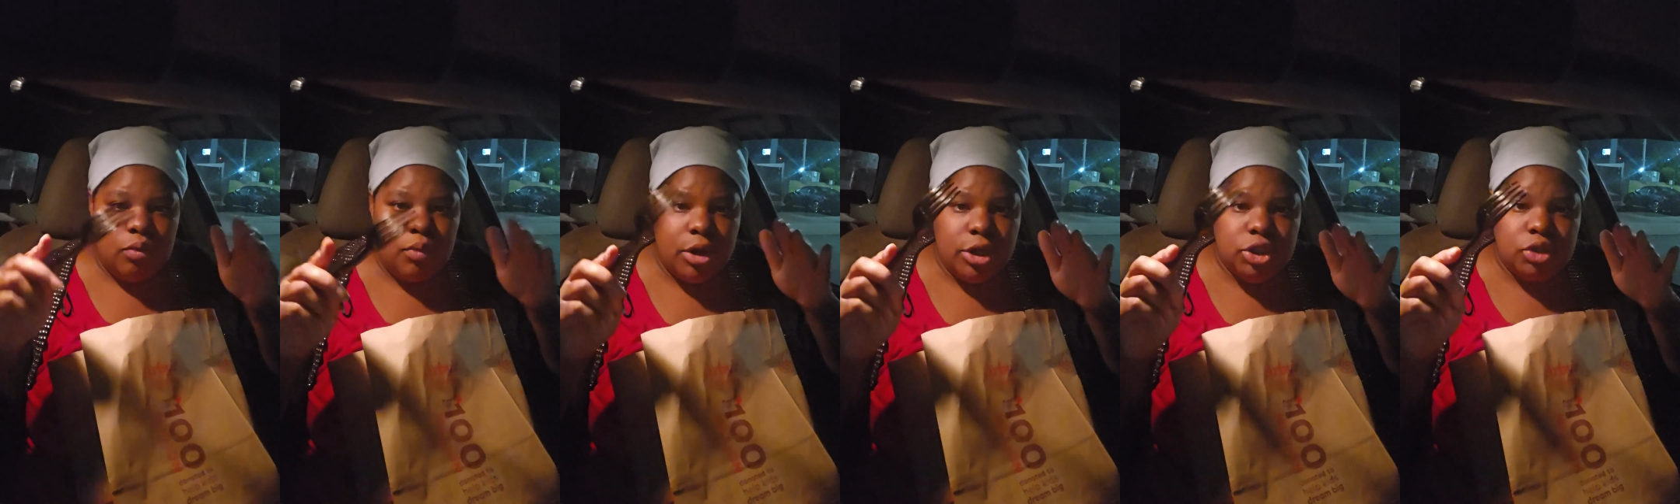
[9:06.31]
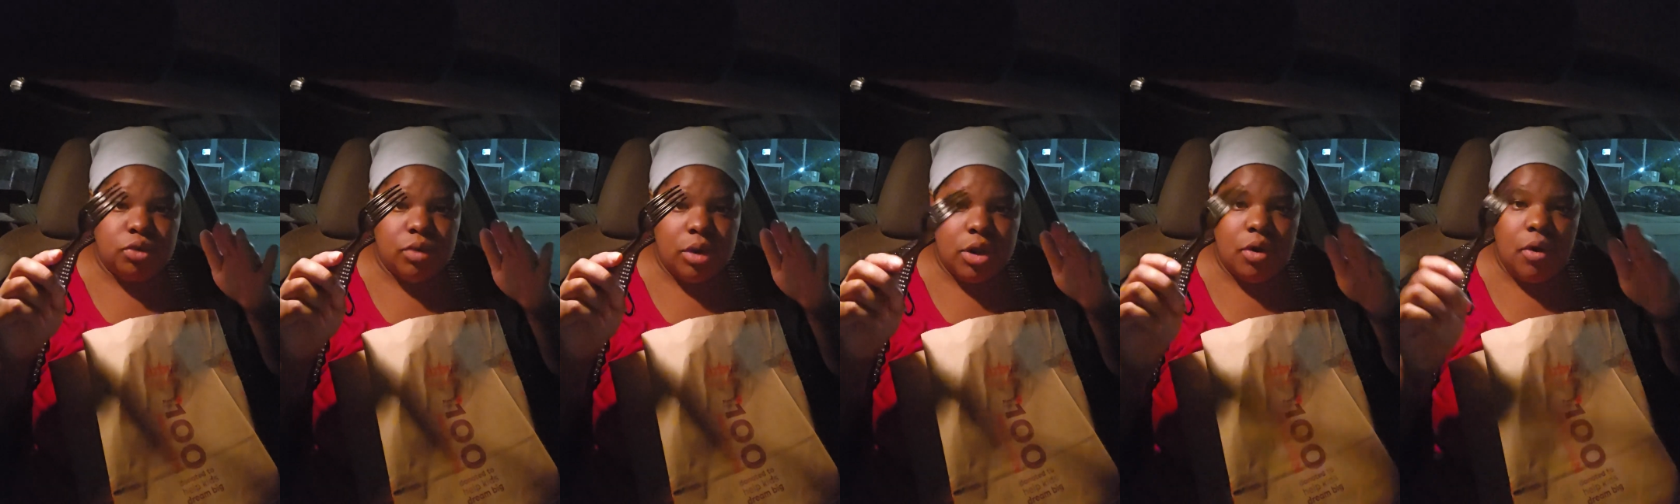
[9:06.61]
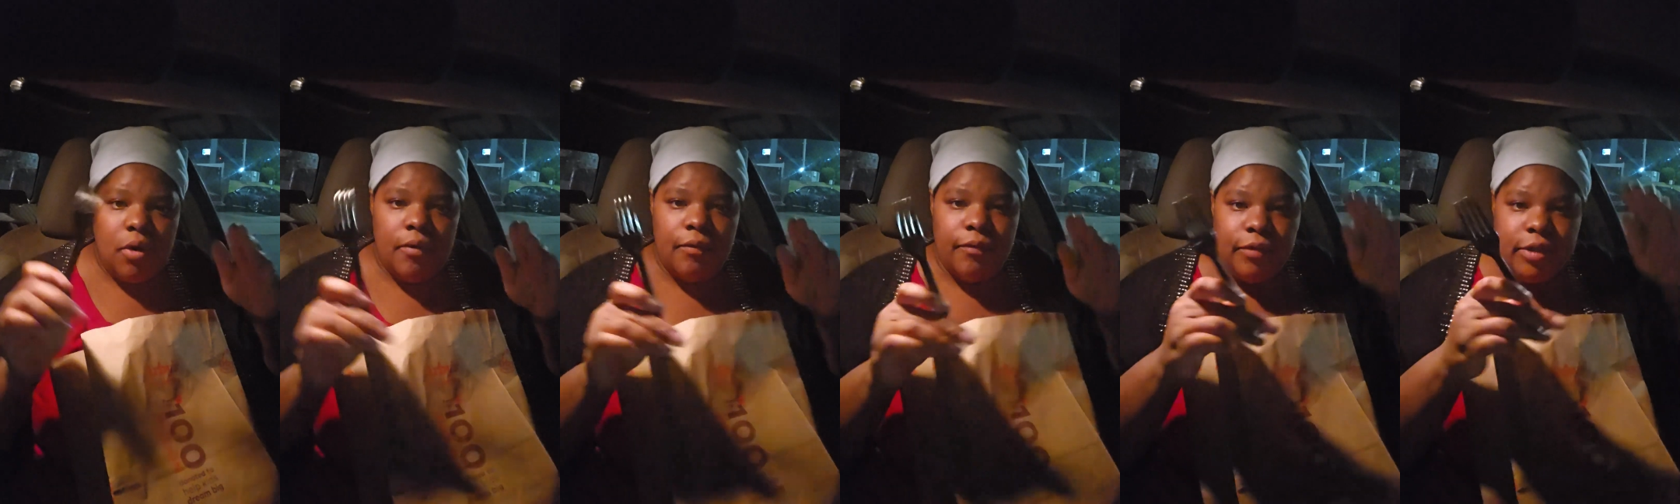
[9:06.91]
restaurant
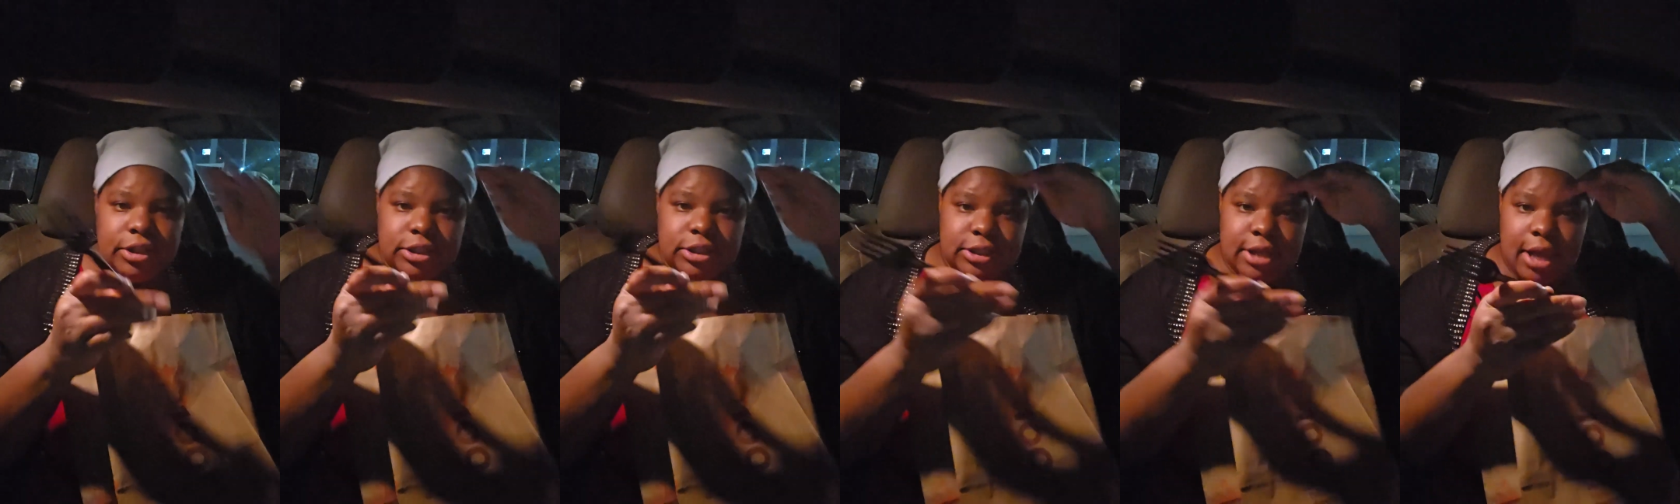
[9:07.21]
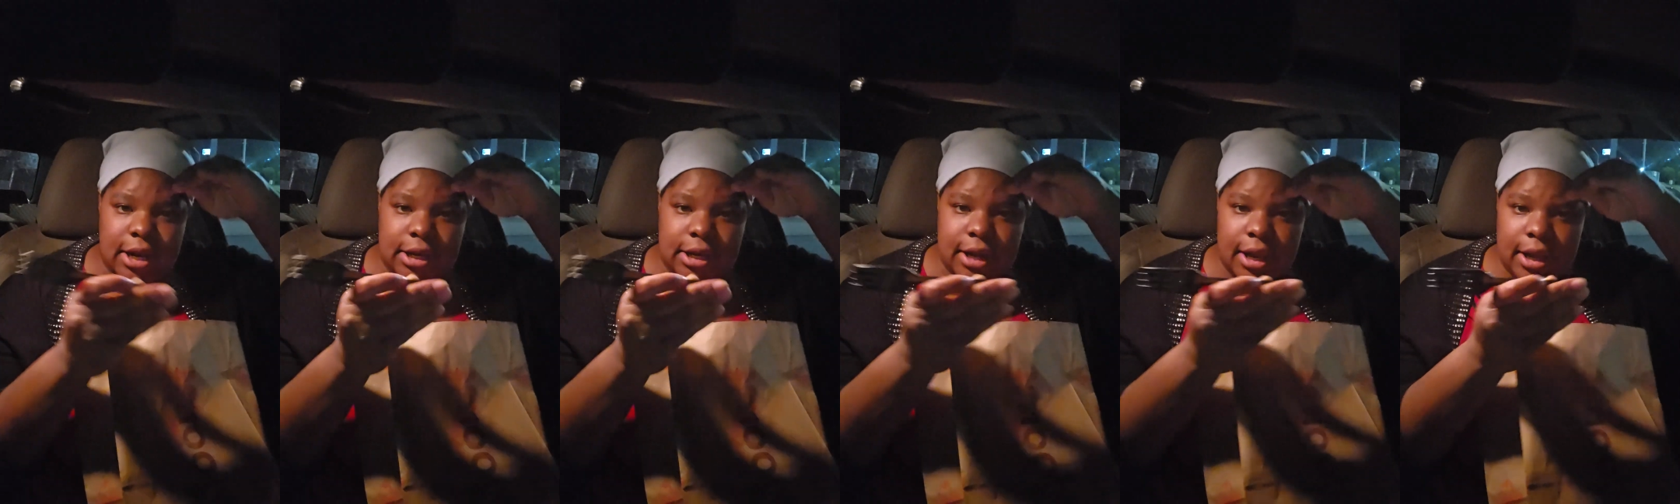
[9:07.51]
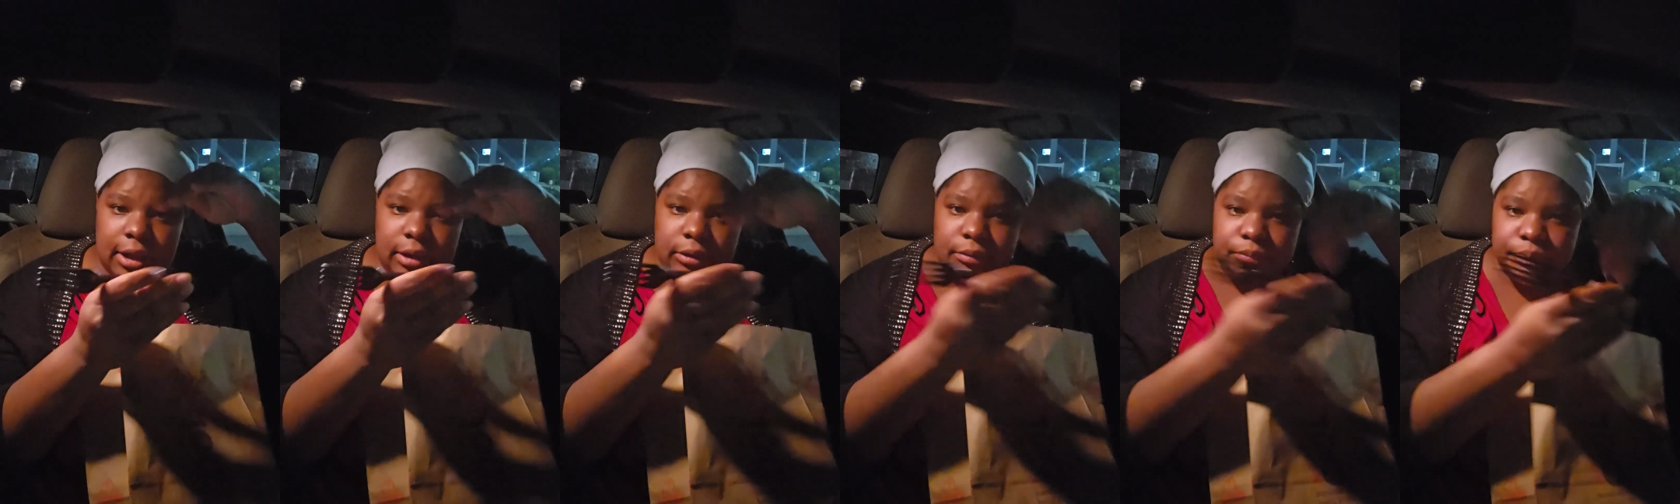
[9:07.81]
on this side of
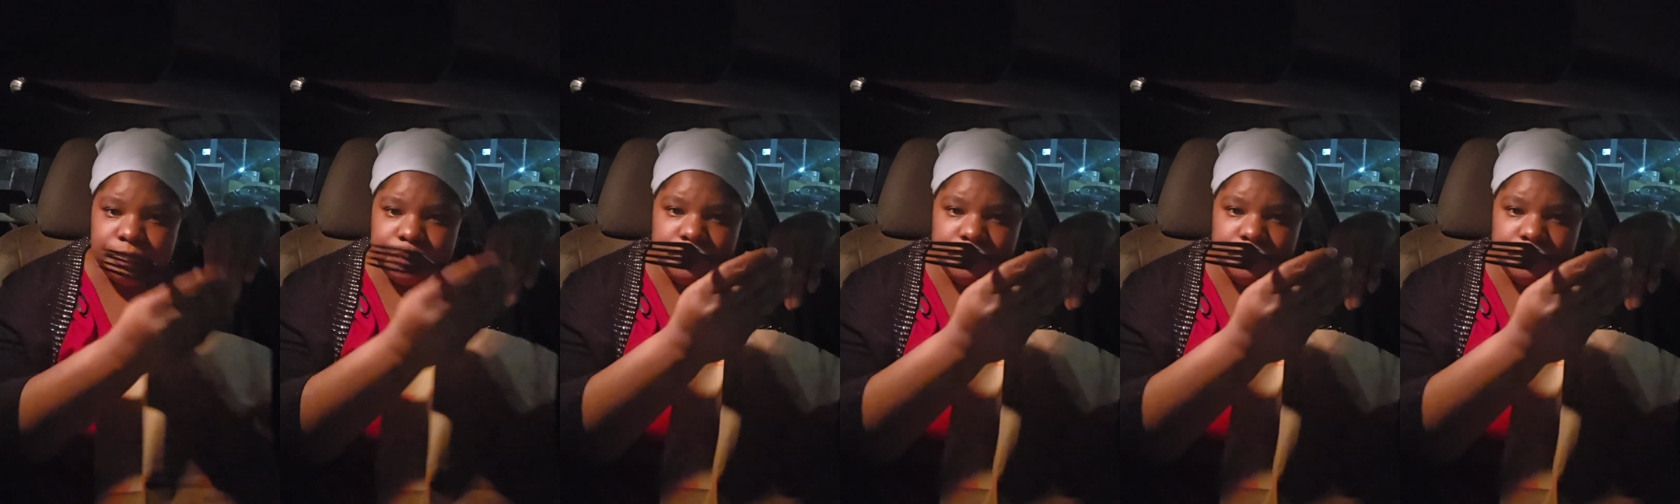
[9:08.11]
town.